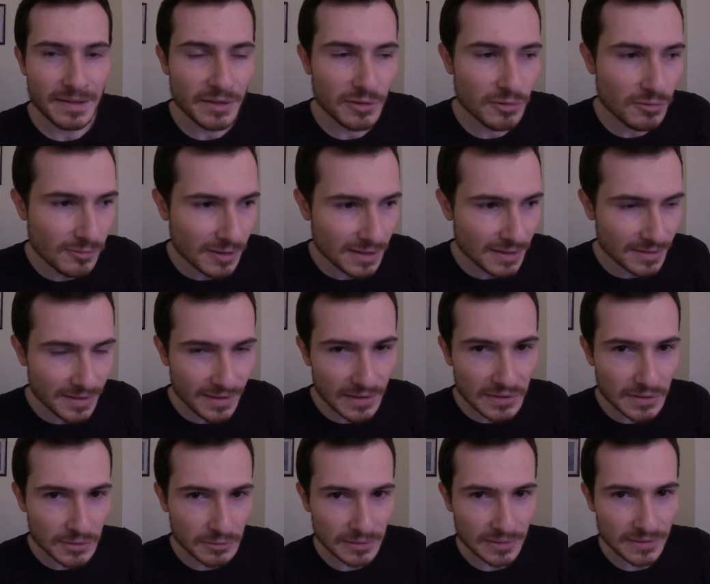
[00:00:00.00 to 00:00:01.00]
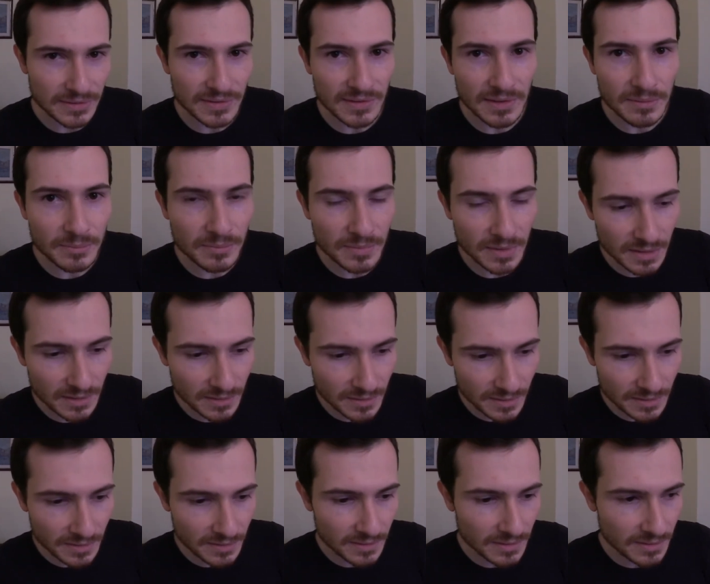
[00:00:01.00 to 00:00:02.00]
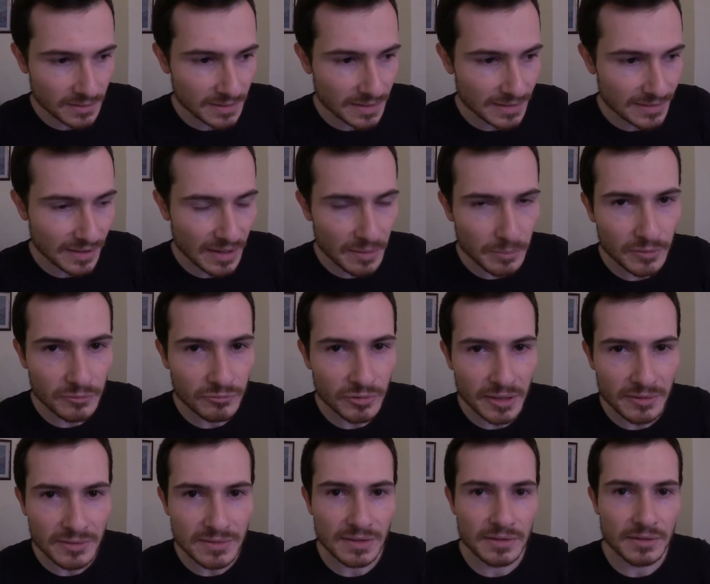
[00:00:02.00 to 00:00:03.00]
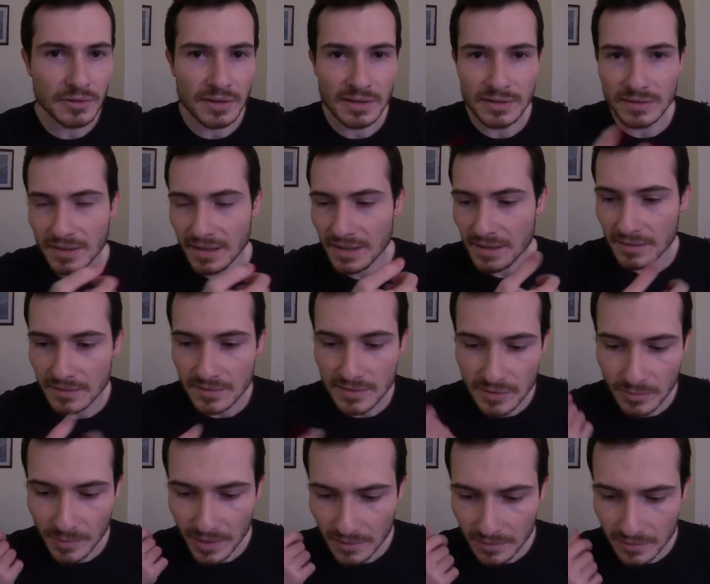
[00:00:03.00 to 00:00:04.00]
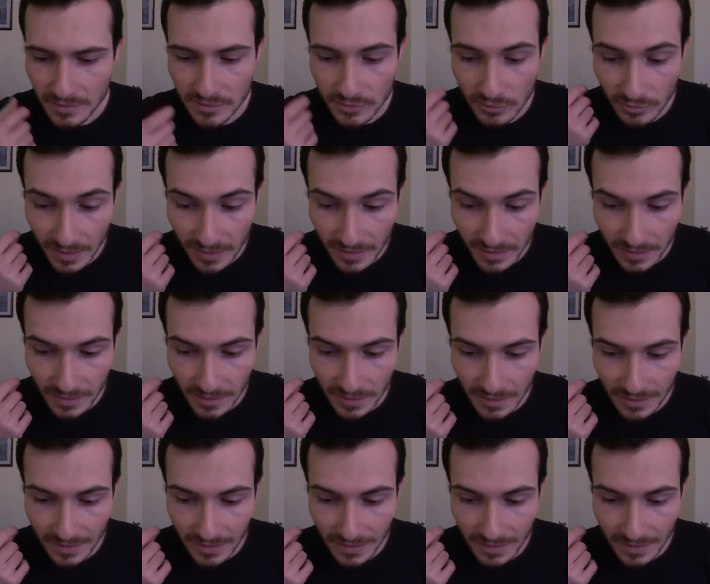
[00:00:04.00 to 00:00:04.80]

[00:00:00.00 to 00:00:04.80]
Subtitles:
You know what a tester is? An example fragrance that you can take and smell and try,